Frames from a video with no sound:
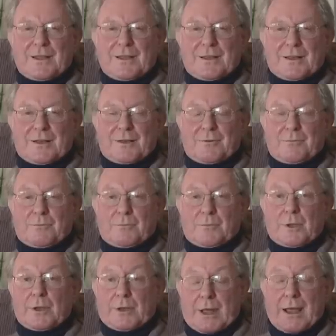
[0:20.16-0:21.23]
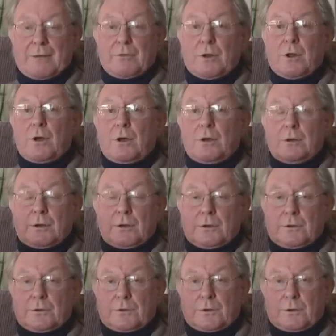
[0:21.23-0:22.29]
in Avalon
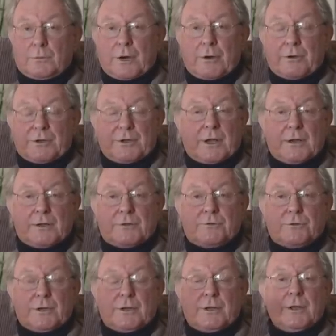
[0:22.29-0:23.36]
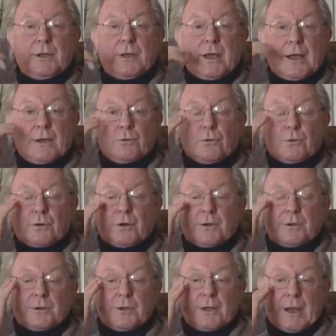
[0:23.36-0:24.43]
and Waring Taylor Street and
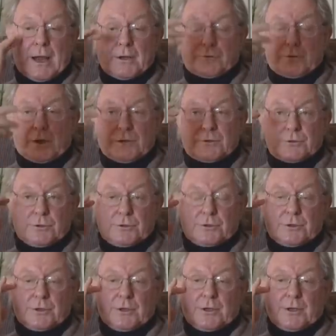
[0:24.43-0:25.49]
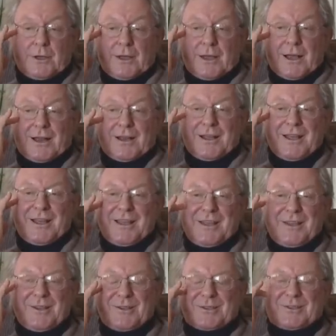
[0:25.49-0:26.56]
Auckland and Christchurch. And
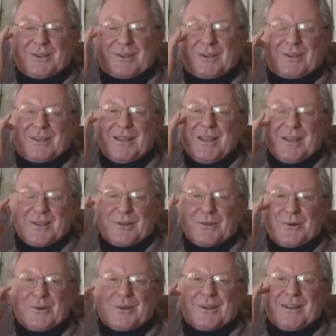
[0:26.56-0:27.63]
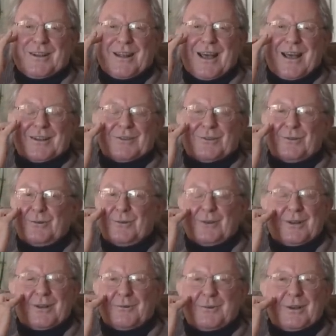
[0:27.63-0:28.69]
he used to call it an art
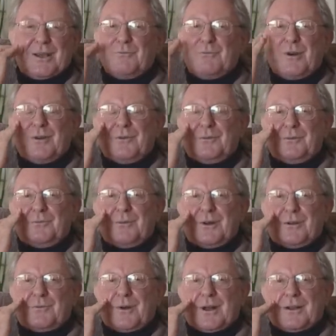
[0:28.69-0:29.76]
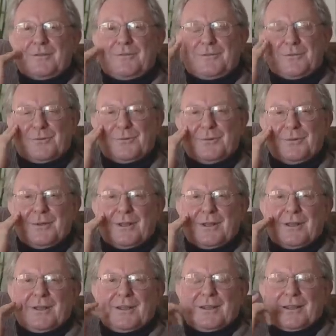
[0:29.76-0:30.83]
tool. And what a wonderful
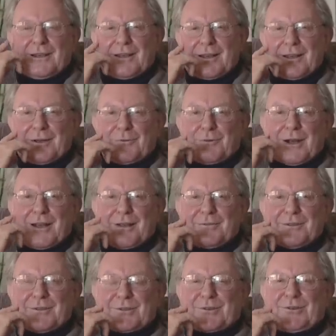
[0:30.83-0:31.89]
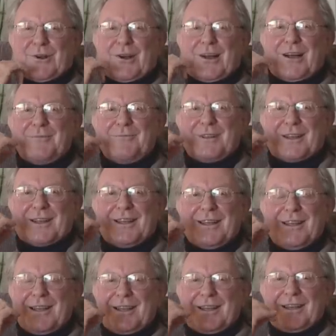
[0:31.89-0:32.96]
way of describing
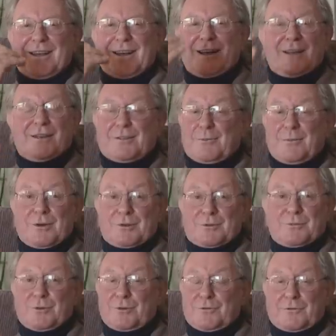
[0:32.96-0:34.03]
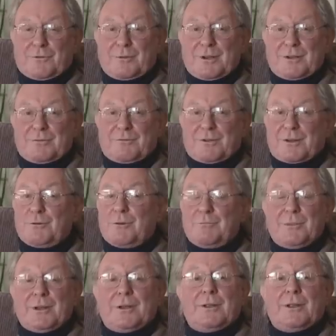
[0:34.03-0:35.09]
the most beautiful piece of
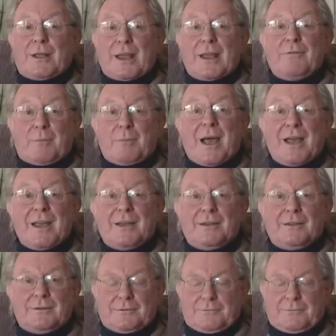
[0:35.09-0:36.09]
equipment ever made.